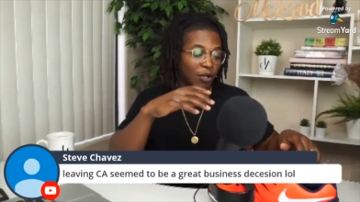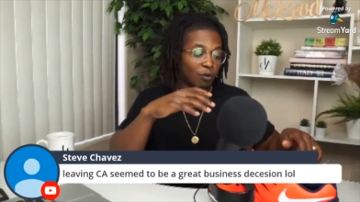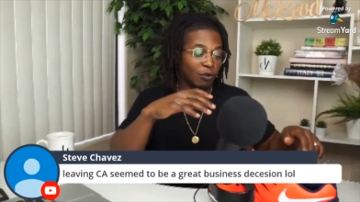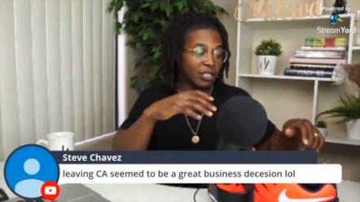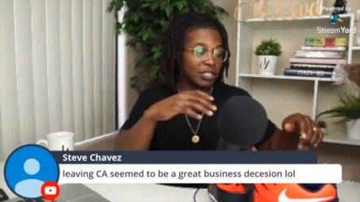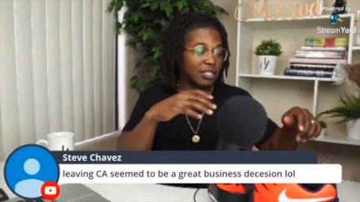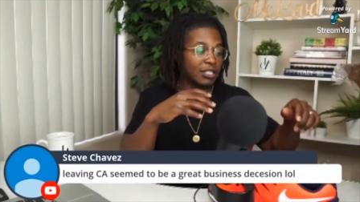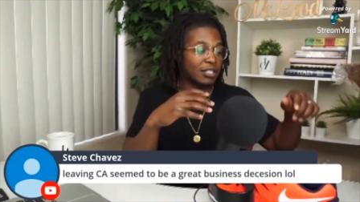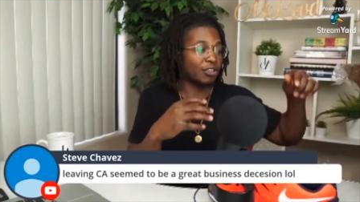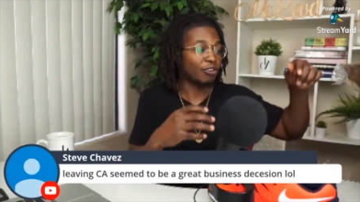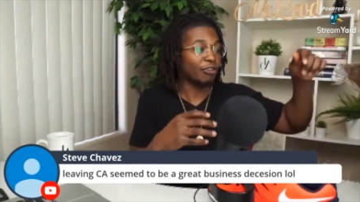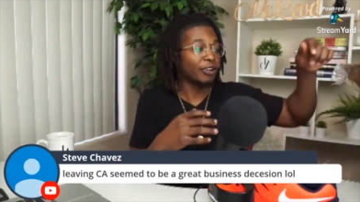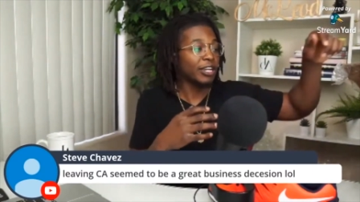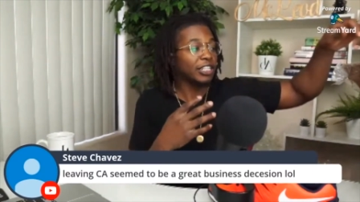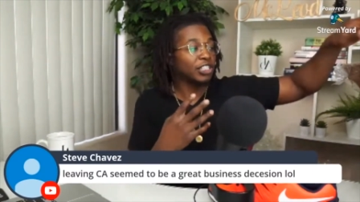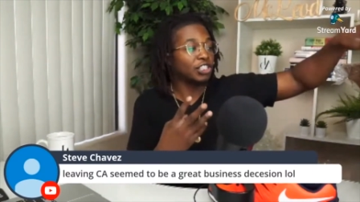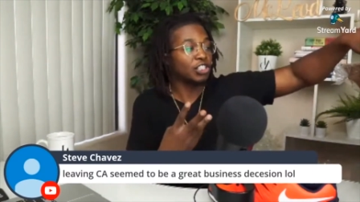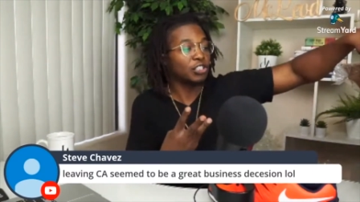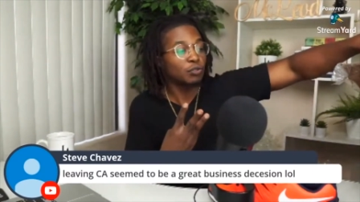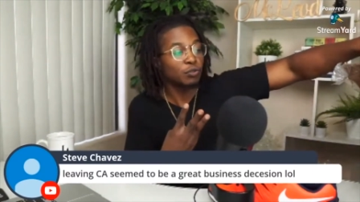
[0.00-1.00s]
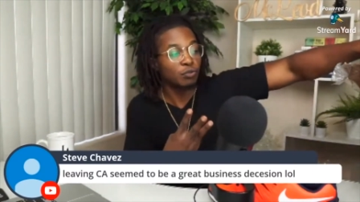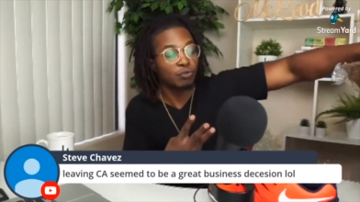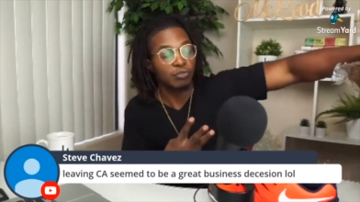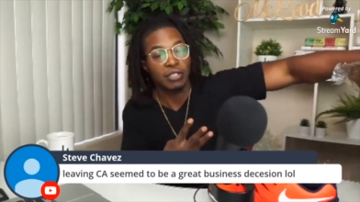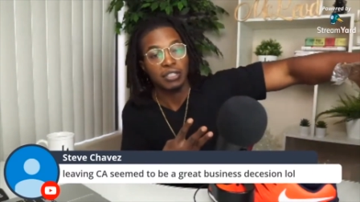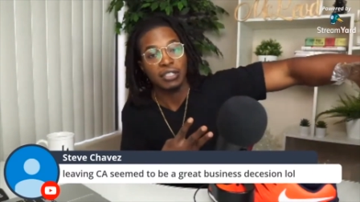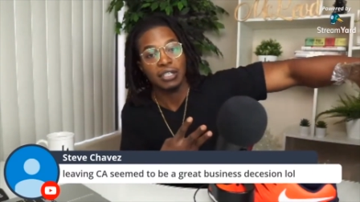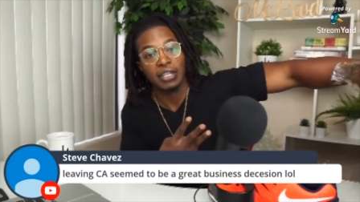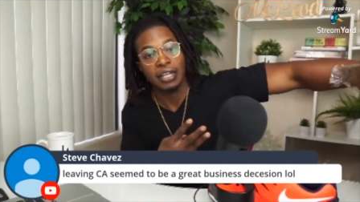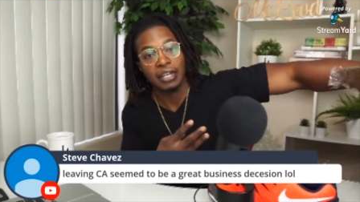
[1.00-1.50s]
was three
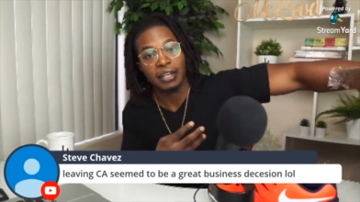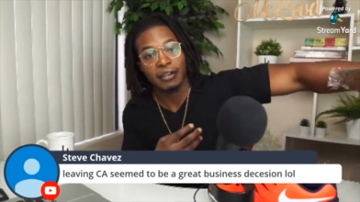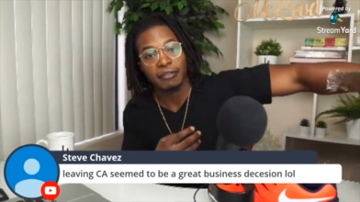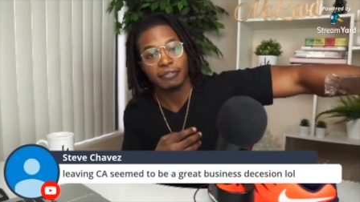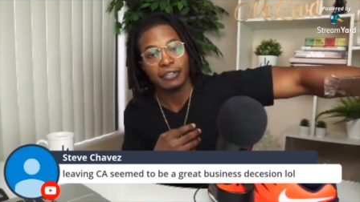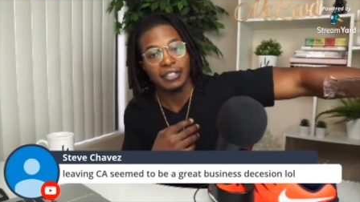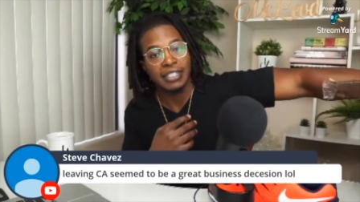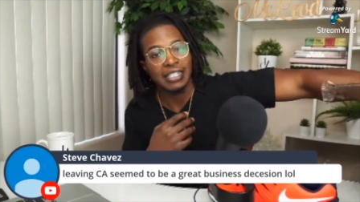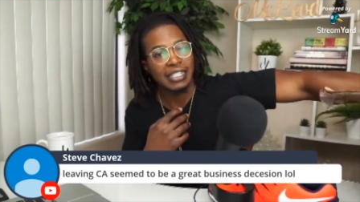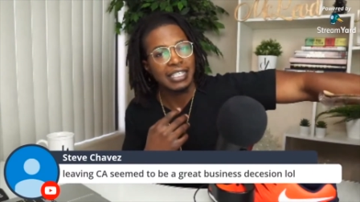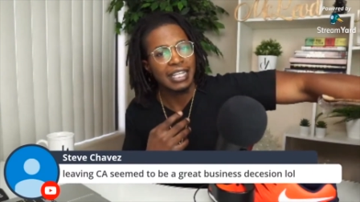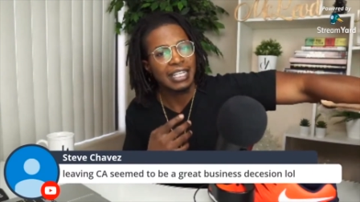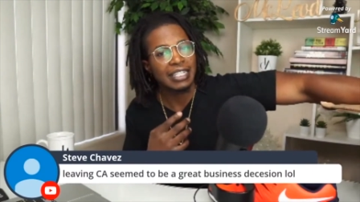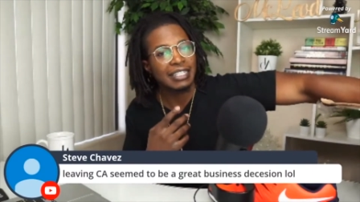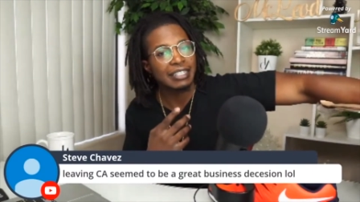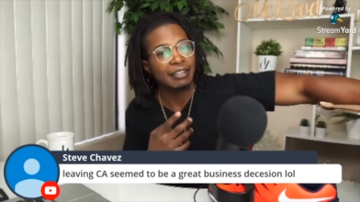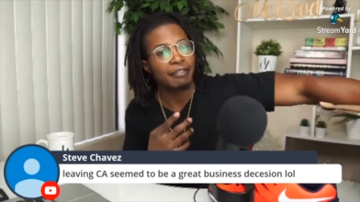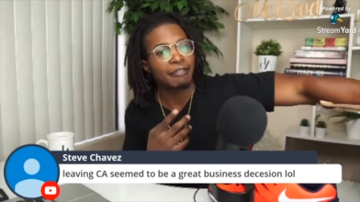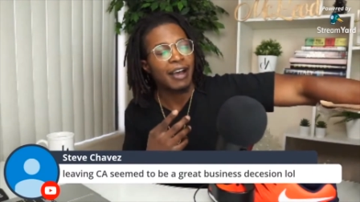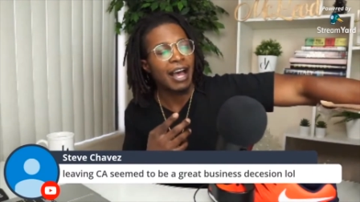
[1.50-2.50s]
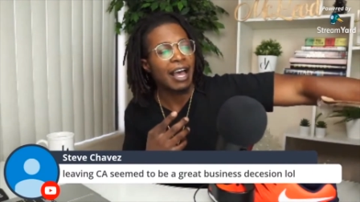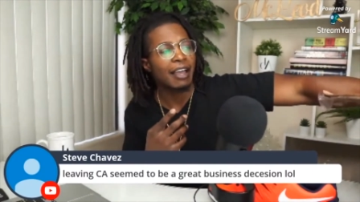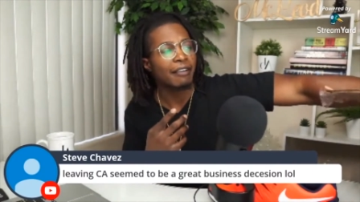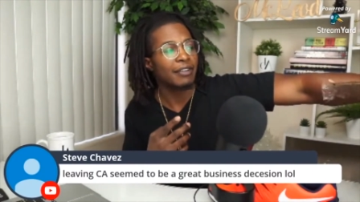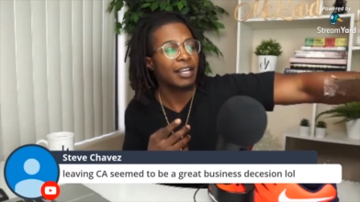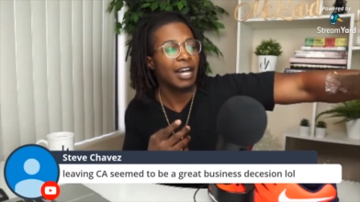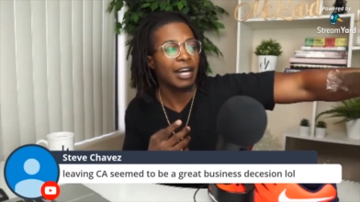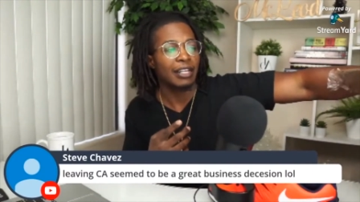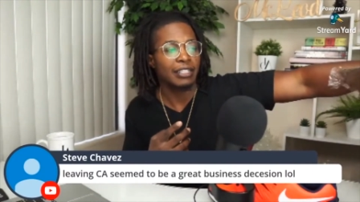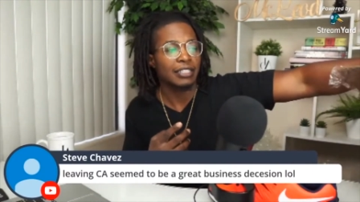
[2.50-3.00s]
shoes for
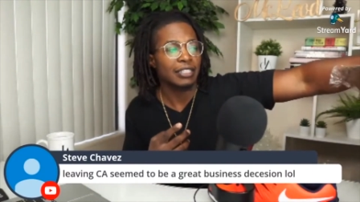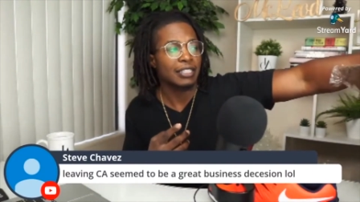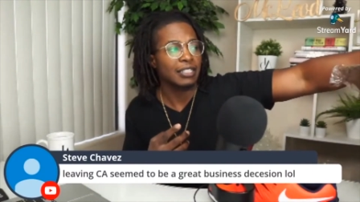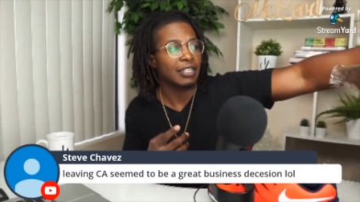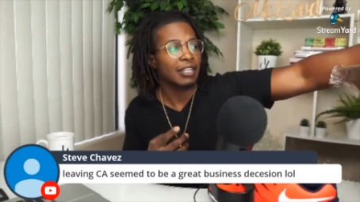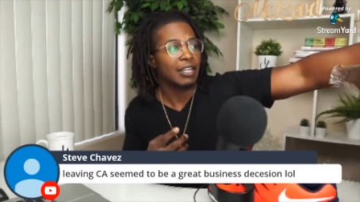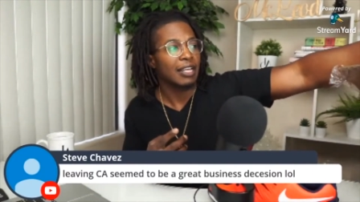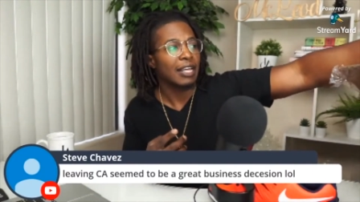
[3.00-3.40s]
$65.